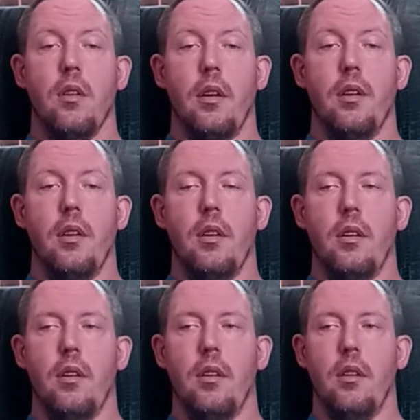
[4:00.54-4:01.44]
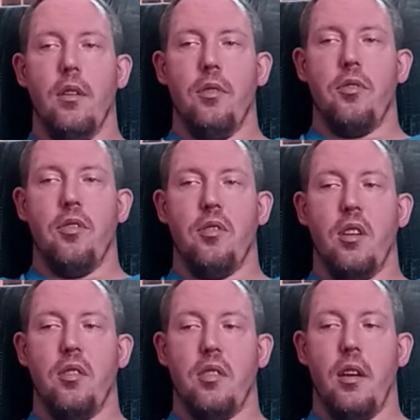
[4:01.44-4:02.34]
And she
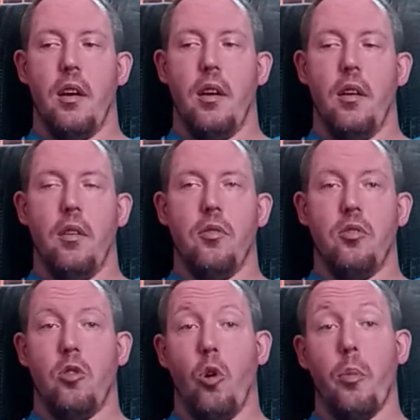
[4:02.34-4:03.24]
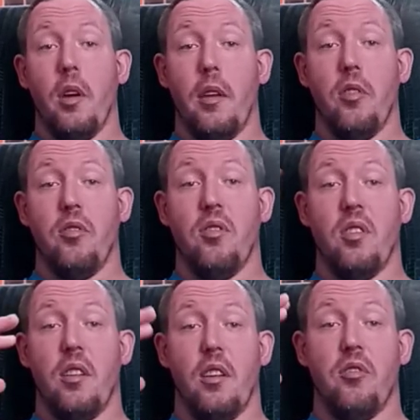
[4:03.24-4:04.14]
said that she's
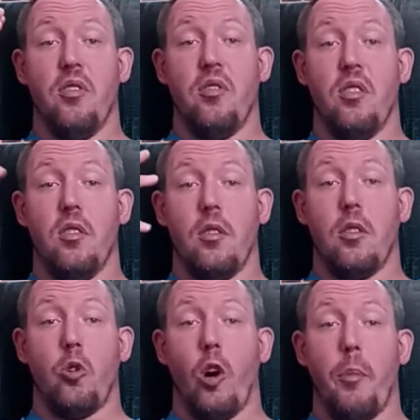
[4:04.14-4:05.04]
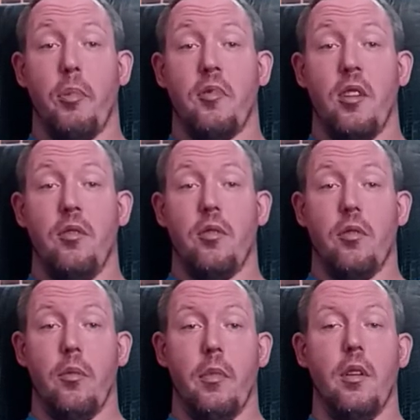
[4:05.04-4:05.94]
seen great potential
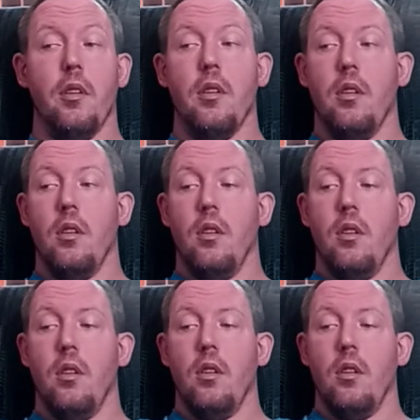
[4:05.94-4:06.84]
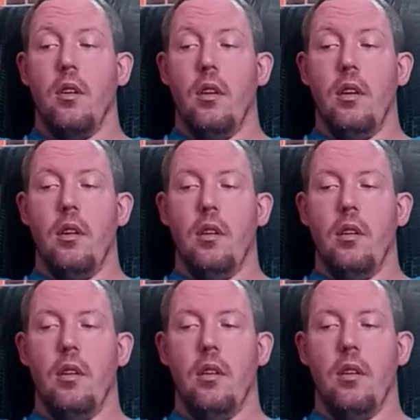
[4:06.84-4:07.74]
in me.
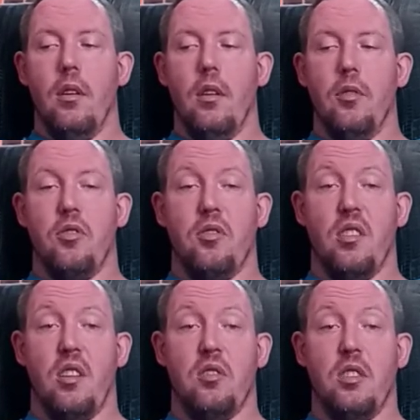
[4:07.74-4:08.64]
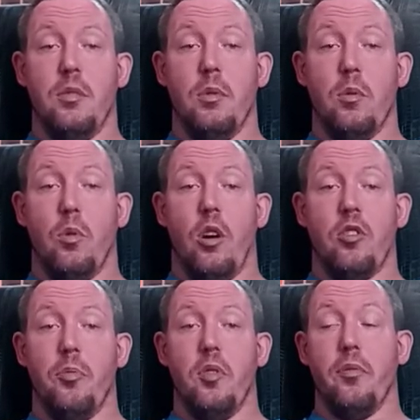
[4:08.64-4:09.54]
And she said that she's been
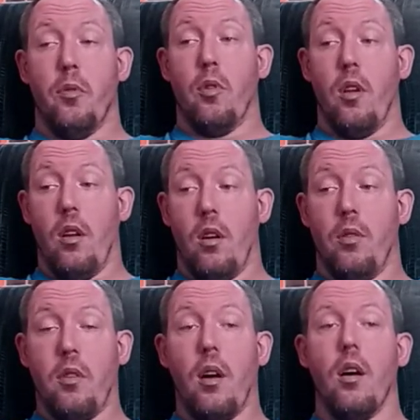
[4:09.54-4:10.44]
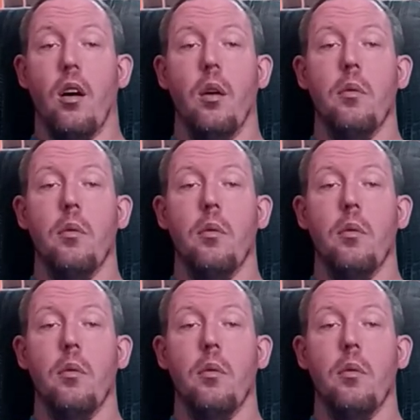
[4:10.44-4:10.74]
watching me for a long time.